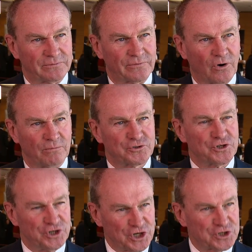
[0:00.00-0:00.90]
from
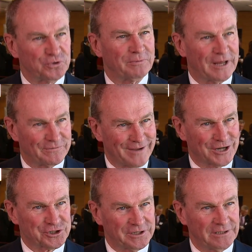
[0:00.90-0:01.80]
traditional
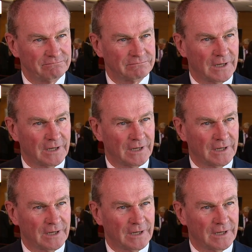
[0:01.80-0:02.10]
manufacturing,